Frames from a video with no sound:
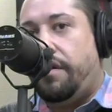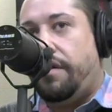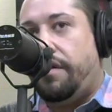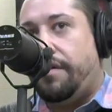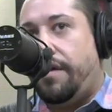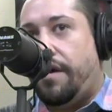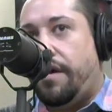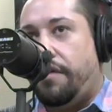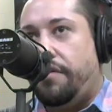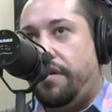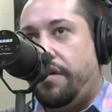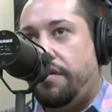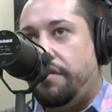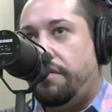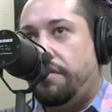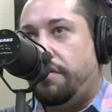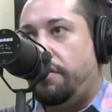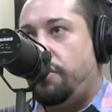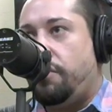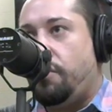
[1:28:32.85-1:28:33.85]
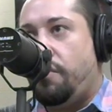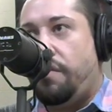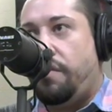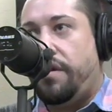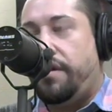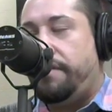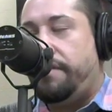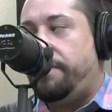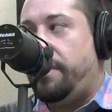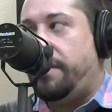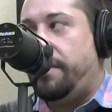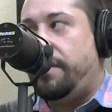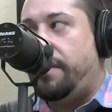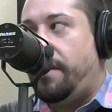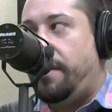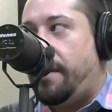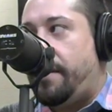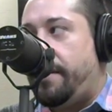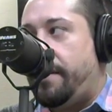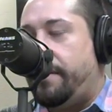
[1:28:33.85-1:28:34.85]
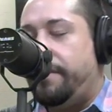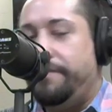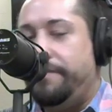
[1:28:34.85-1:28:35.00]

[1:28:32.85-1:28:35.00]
counties to join if they'd like.